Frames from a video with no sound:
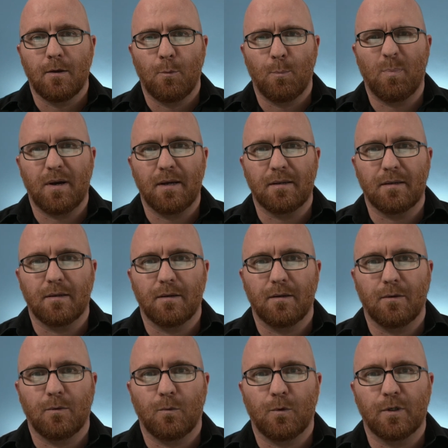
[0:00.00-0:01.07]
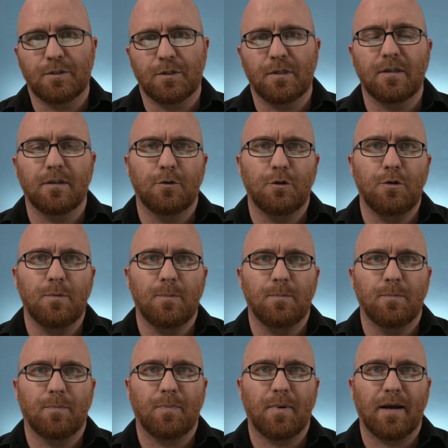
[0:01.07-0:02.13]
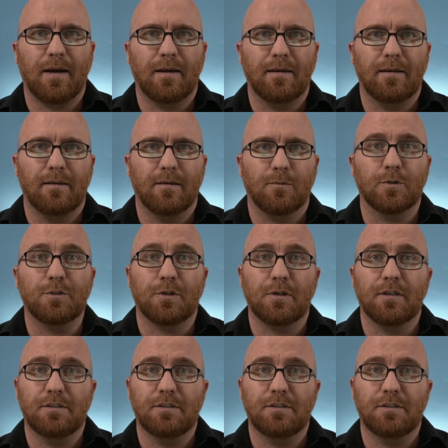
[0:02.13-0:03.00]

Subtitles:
But what you're going to